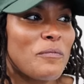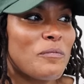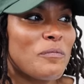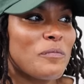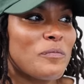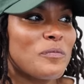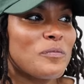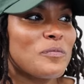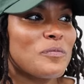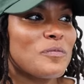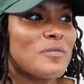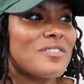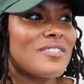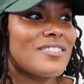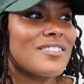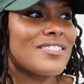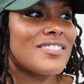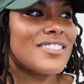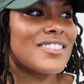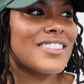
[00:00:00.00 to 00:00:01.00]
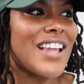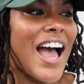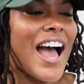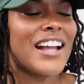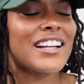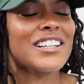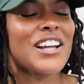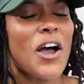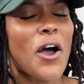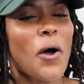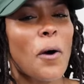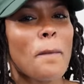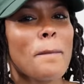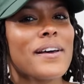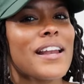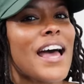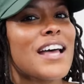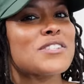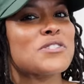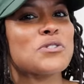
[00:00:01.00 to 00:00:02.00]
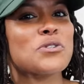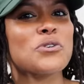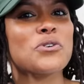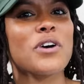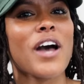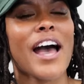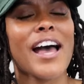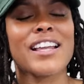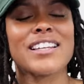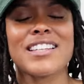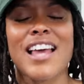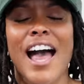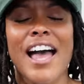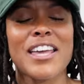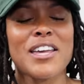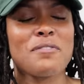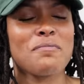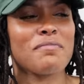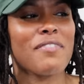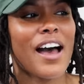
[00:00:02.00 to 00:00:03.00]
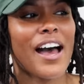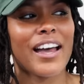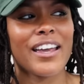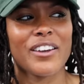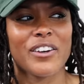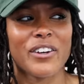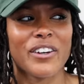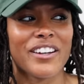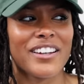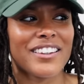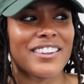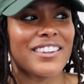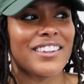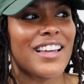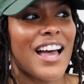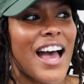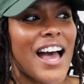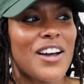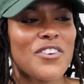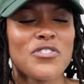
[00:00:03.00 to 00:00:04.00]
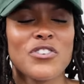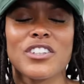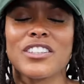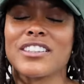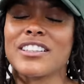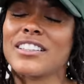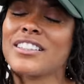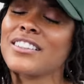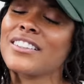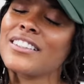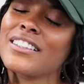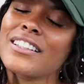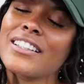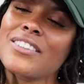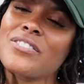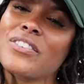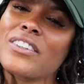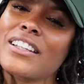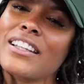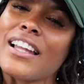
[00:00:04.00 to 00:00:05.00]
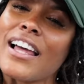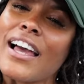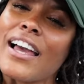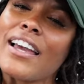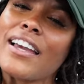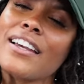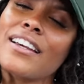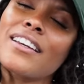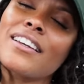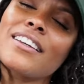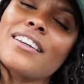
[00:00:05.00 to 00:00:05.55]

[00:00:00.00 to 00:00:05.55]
Oh my God. I know, but I do. I I admire. I will literally be like.